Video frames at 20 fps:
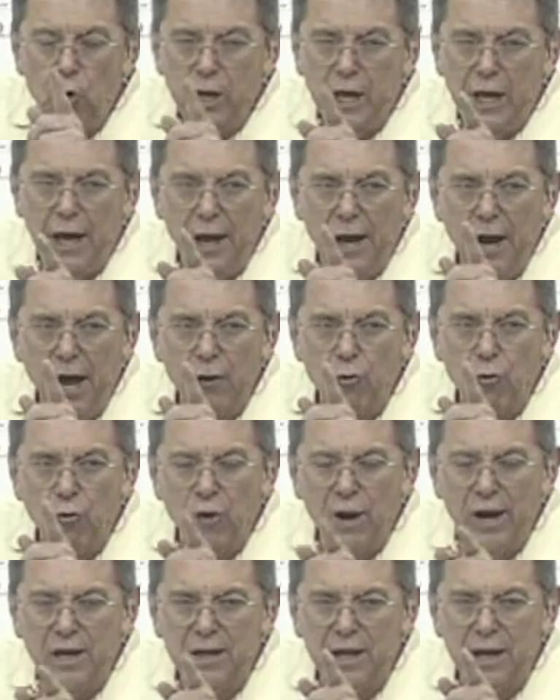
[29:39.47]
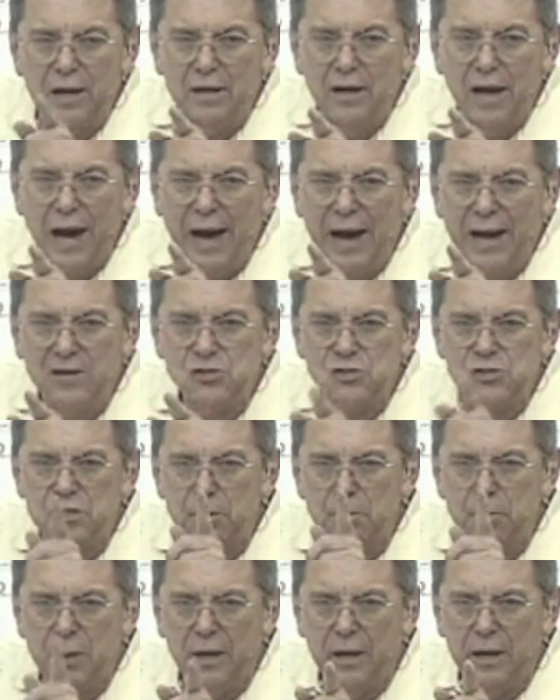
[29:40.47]
cannot recognize
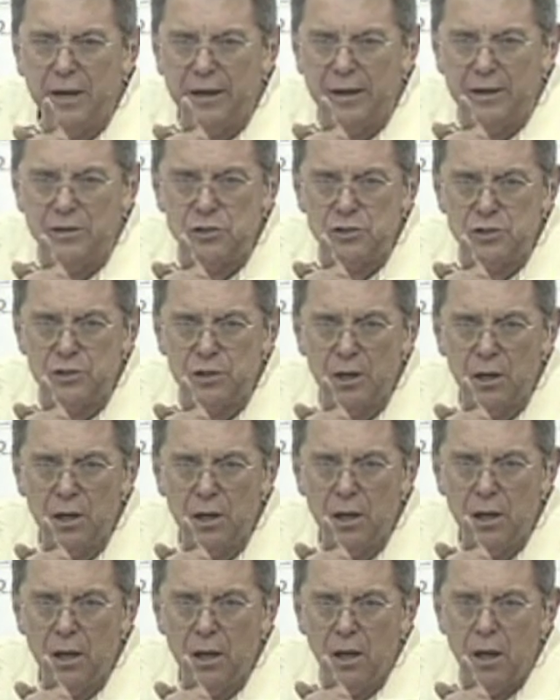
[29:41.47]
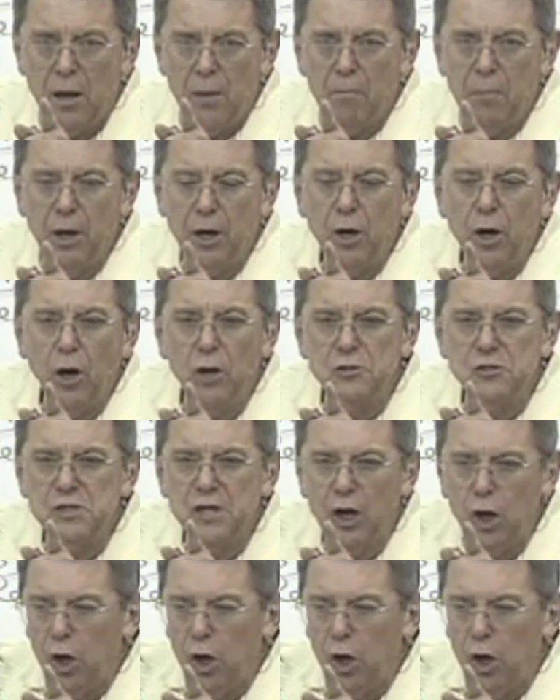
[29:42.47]
the beast because they're